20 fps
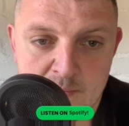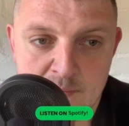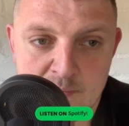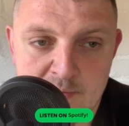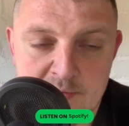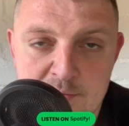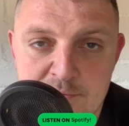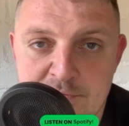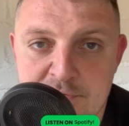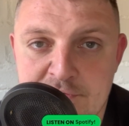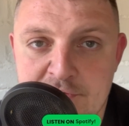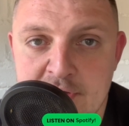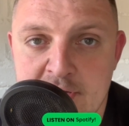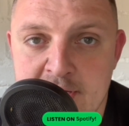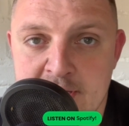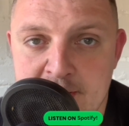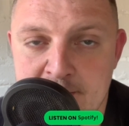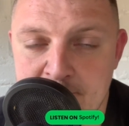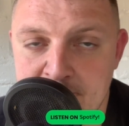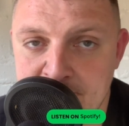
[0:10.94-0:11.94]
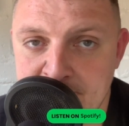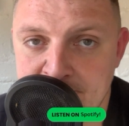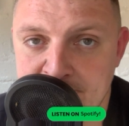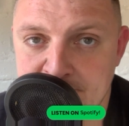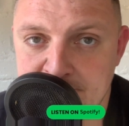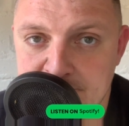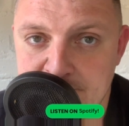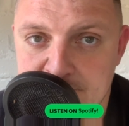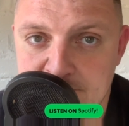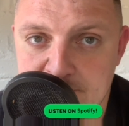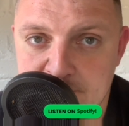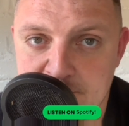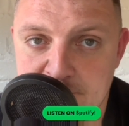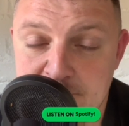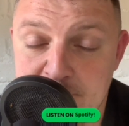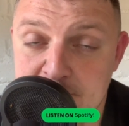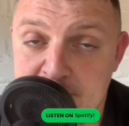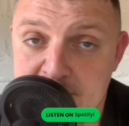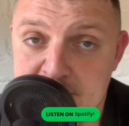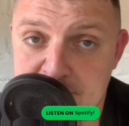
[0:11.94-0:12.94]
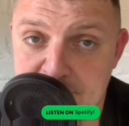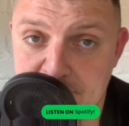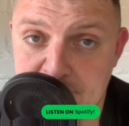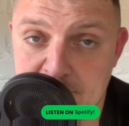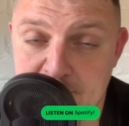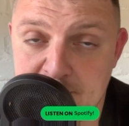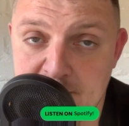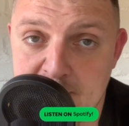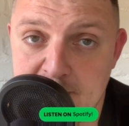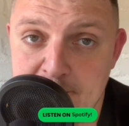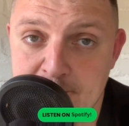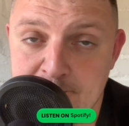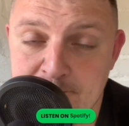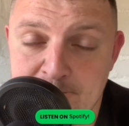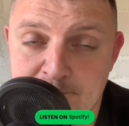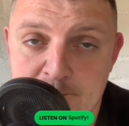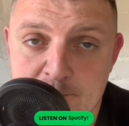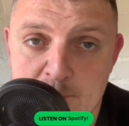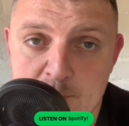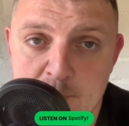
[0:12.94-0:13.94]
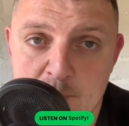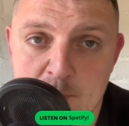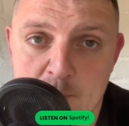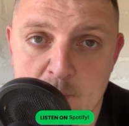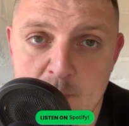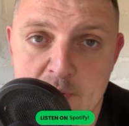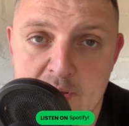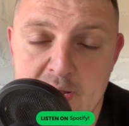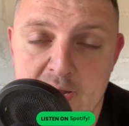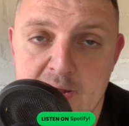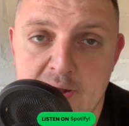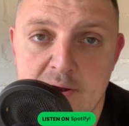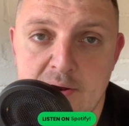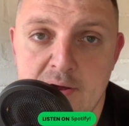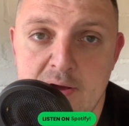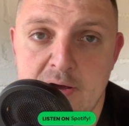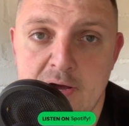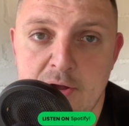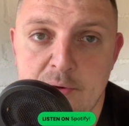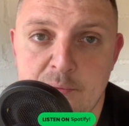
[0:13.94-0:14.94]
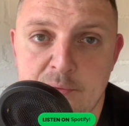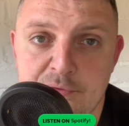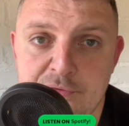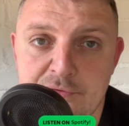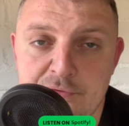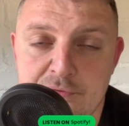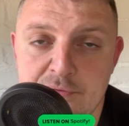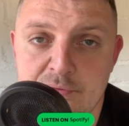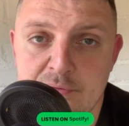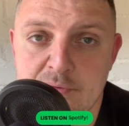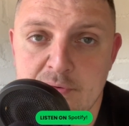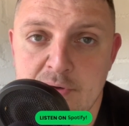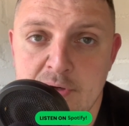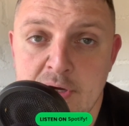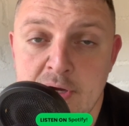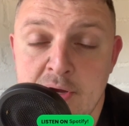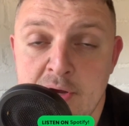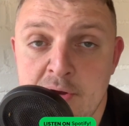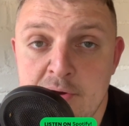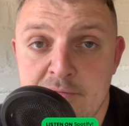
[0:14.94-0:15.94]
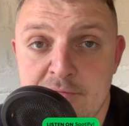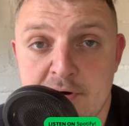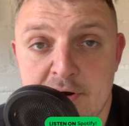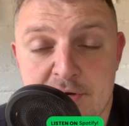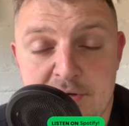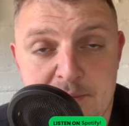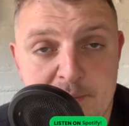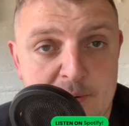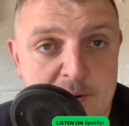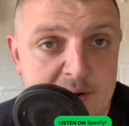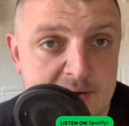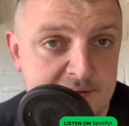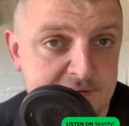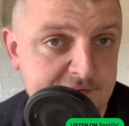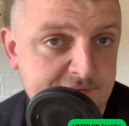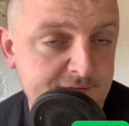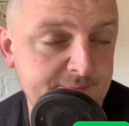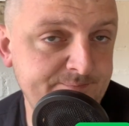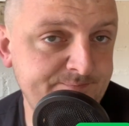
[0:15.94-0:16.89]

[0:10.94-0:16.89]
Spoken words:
There was a time a few years ago now where I was very depressed.